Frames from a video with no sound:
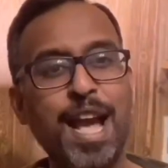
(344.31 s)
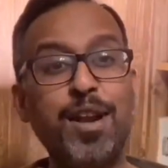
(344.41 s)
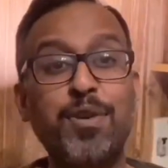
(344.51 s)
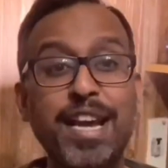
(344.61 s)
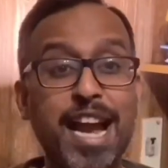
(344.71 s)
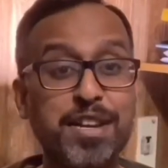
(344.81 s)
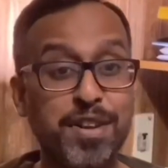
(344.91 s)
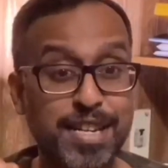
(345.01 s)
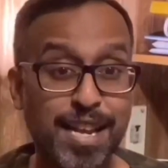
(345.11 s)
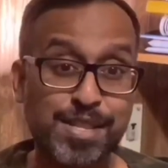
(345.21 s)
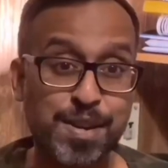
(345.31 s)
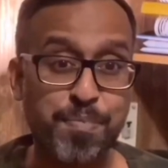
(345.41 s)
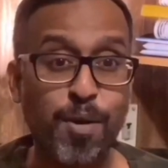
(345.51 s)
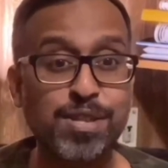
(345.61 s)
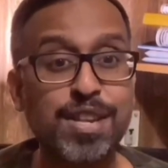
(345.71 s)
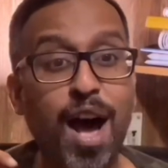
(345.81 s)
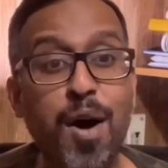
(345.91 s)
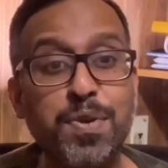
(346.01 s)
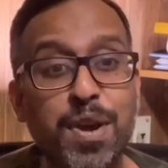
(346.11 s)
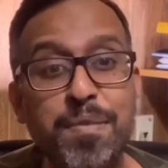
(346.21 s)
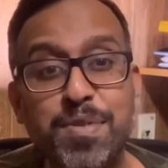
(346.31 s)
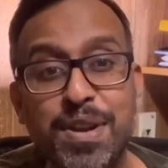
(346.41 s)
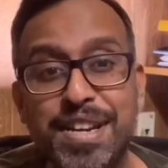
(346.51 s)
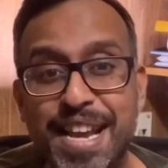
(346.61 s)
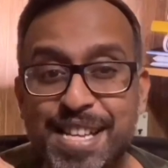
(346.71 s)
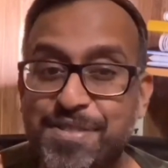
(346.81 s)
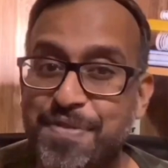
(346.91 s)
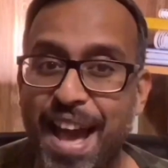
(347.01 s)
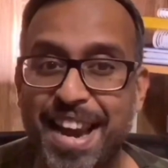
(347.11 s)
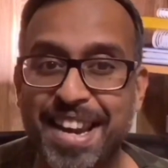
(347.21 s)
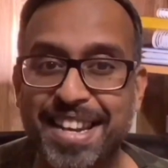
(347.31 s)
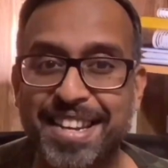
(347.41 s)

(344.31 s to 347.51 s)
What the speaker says: looking at your test reports, how your immunity is faring.